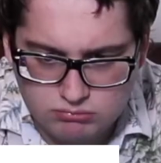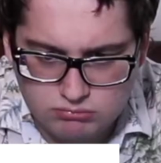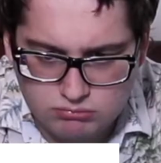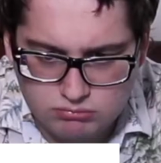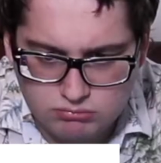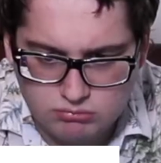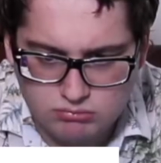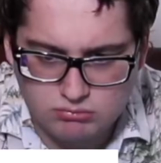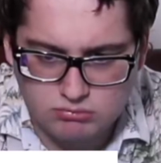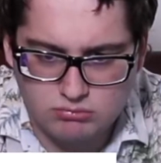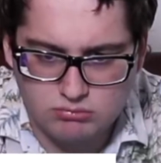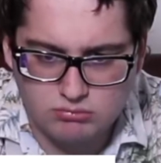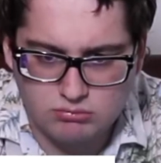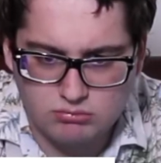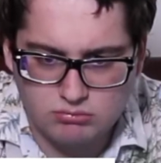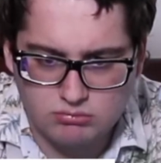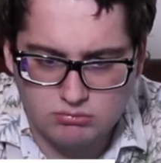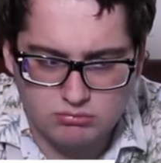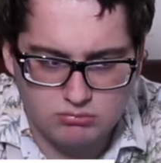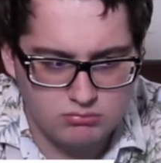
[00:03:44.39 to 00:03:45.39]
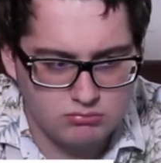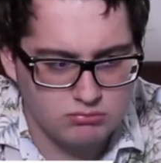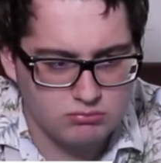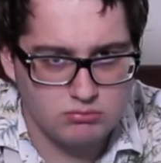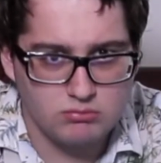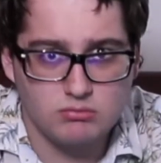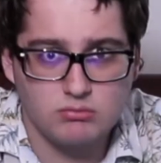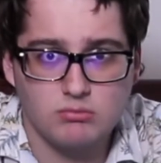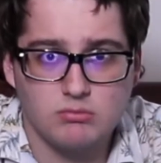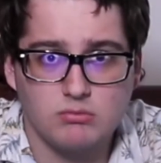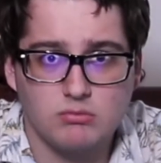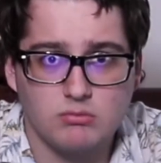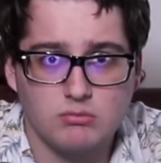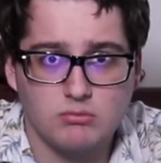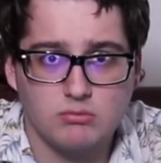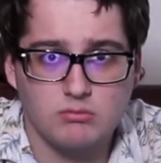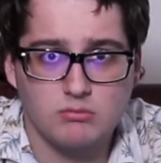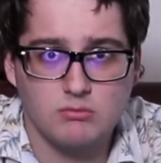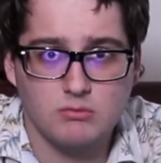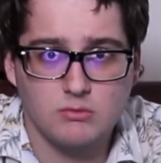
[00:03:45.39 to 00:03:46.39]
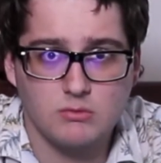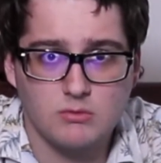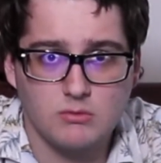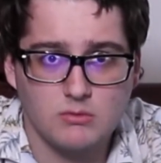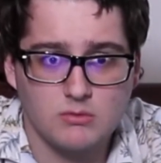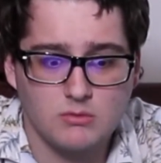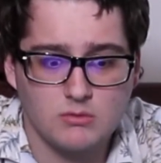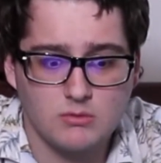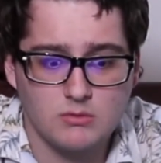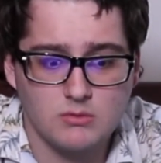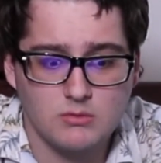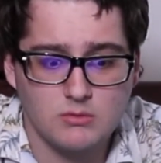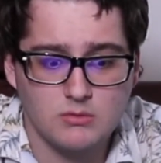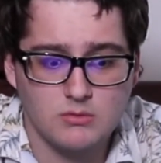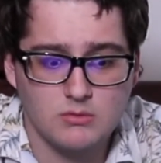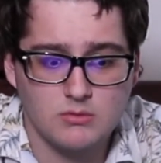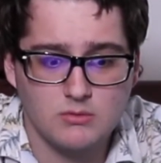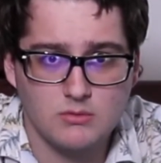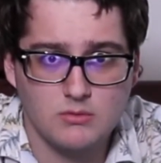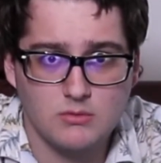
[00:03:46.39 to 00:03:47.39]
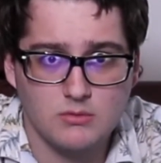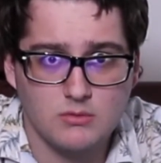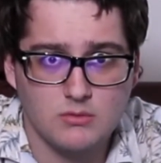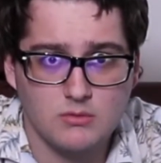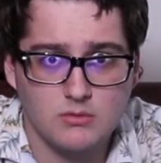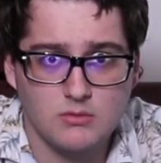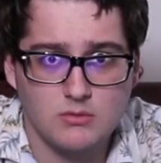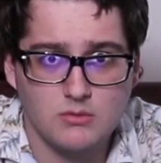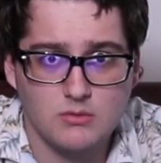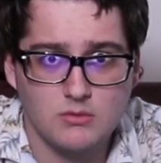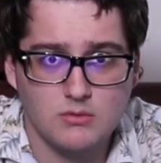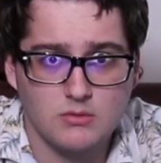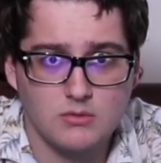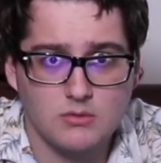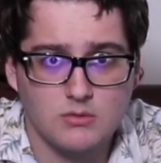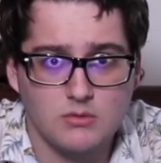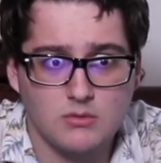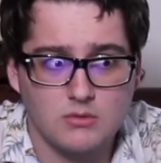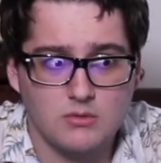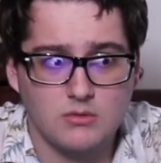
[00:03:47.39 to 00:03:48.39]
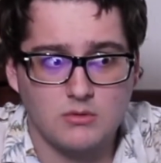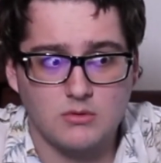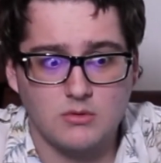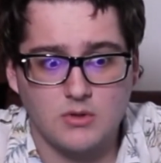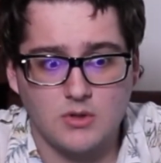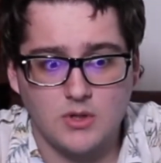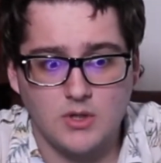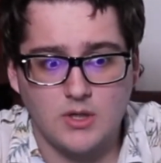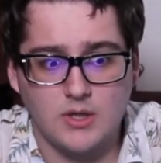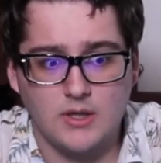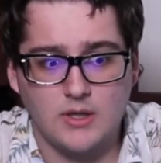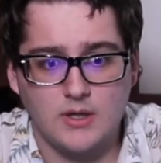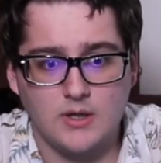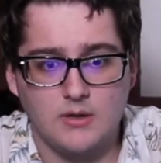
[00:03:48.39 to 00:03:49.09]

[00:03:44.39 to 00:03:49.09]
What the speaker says: (no one is talking)